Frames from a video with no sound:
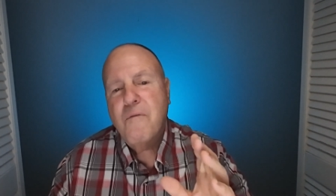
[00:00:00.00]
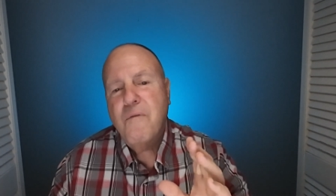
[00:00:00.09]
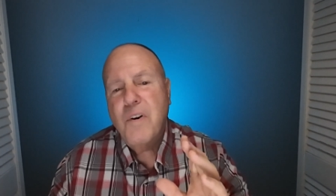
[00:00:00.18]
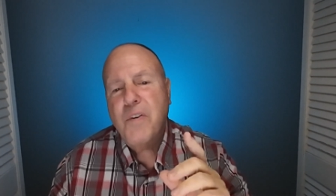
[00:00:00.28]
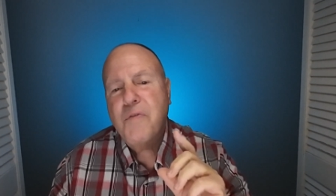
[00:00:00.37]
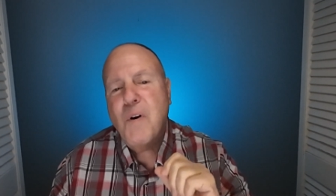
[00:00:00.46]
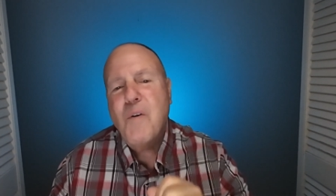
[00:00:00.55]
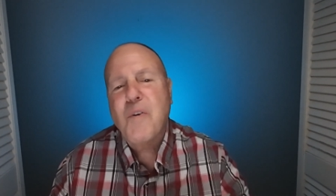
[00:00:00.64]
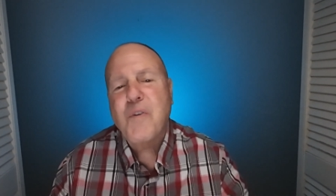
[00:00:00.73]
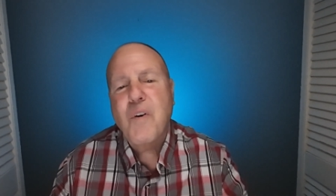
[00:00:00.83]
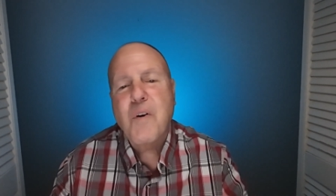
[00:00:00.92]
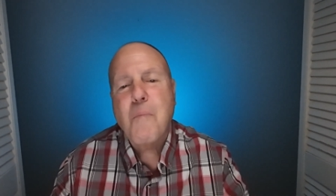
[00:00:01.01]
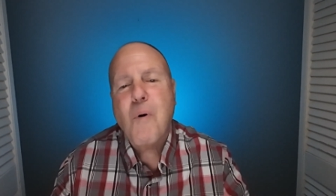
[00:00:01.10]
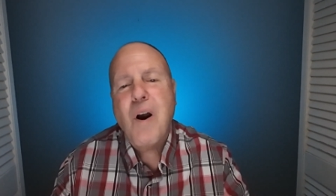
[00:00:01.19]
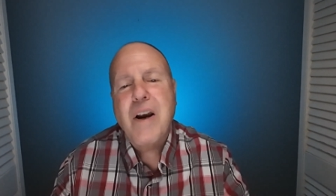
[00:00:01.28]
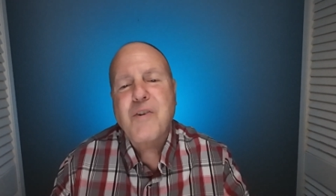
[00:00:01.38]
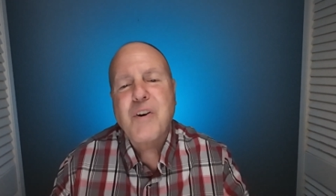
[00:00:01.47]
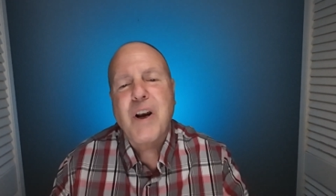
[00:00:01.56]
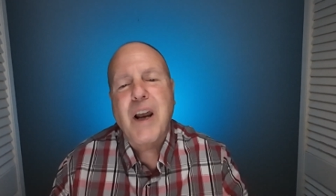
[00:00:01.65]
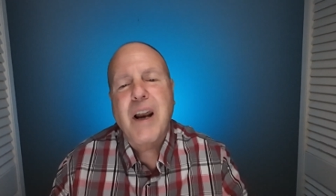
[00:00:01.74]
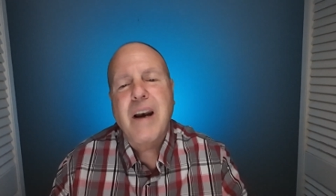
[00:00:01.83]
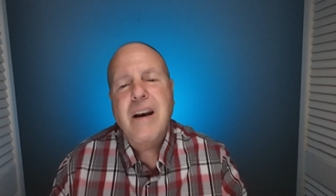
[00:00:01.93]
Let's focus on the bright
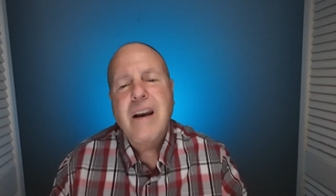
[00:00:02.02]
side.